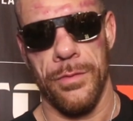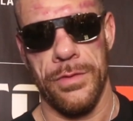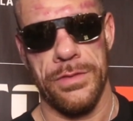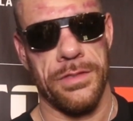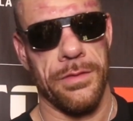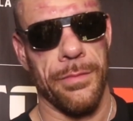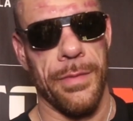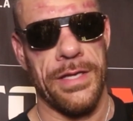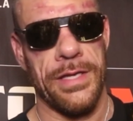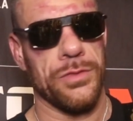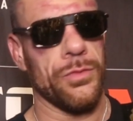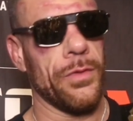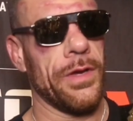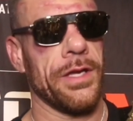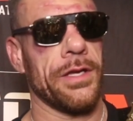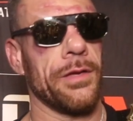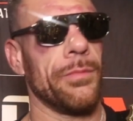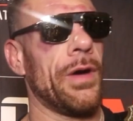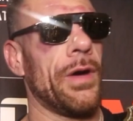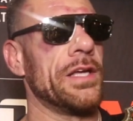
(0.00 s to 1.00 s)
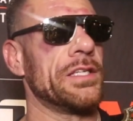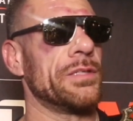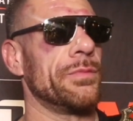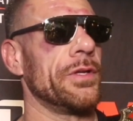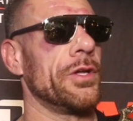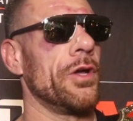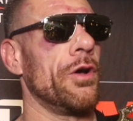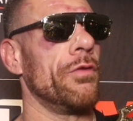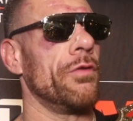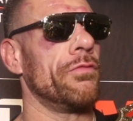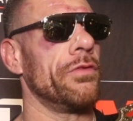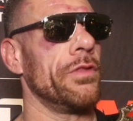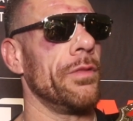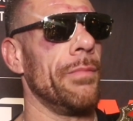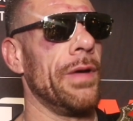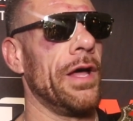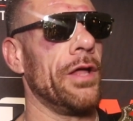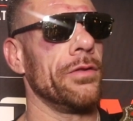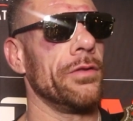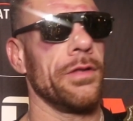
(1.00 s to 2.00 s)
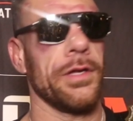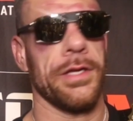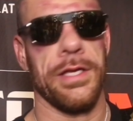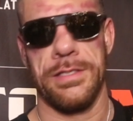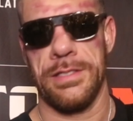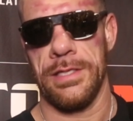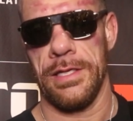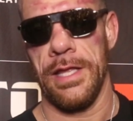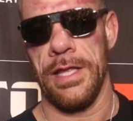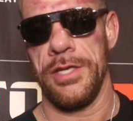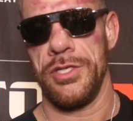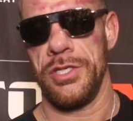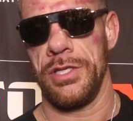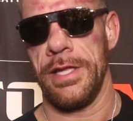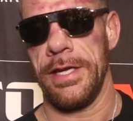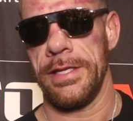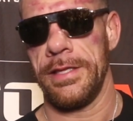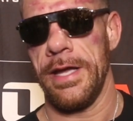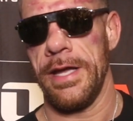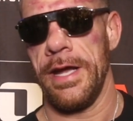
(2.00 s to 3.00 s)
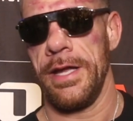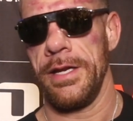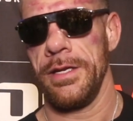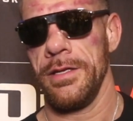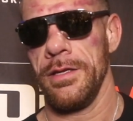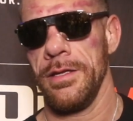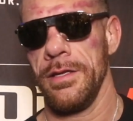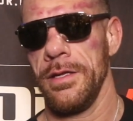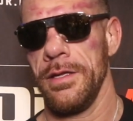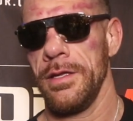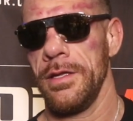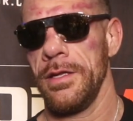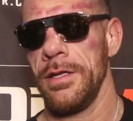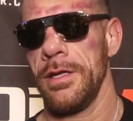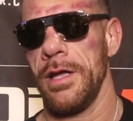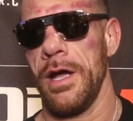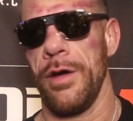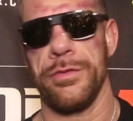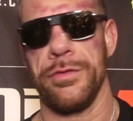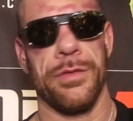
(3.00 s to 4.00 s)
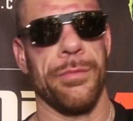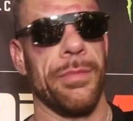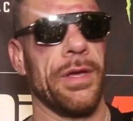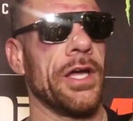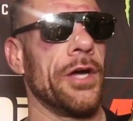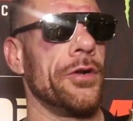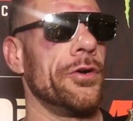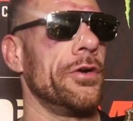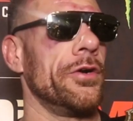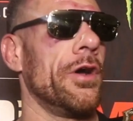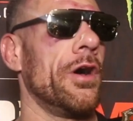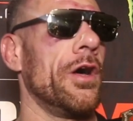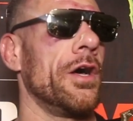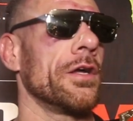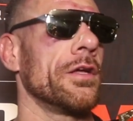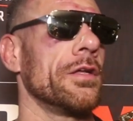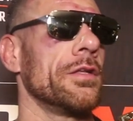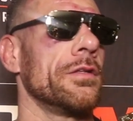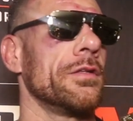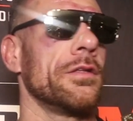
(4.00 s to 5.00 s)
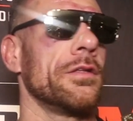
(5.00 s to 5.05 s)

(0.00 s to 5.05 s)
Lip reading: was the best way it could possibly go for the belt against a legend like that. I was a big underdog.